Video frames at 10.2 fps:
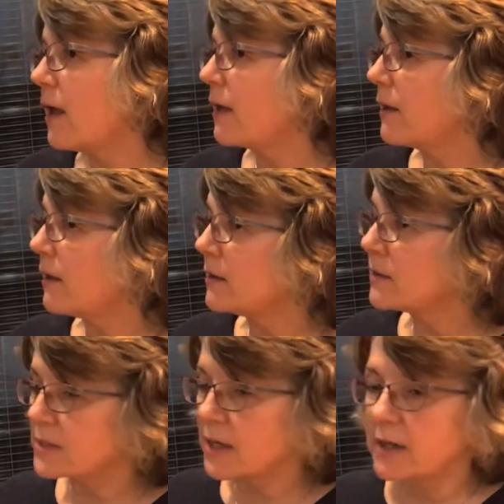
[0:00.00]
He
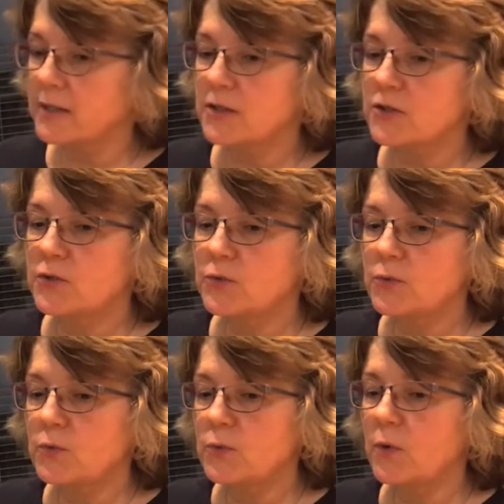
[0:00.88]
decided
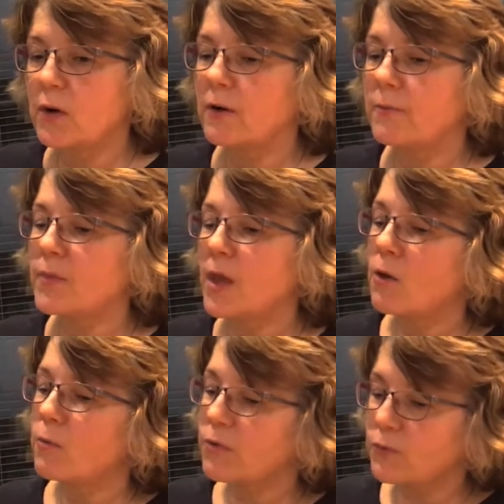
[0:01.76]
to um,
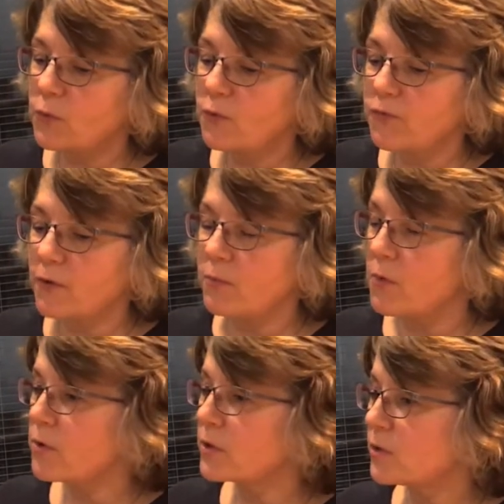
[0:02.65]
withdraw from
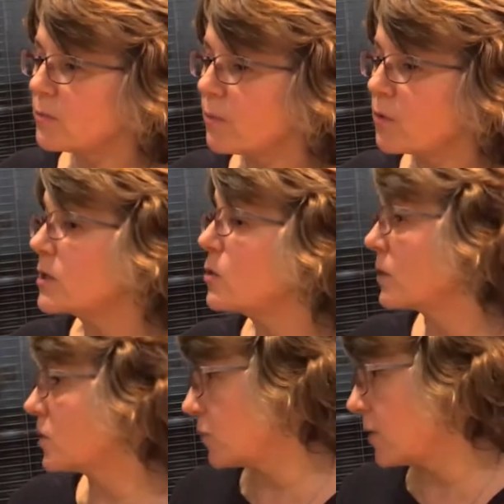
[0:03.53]
Merton because he wanted to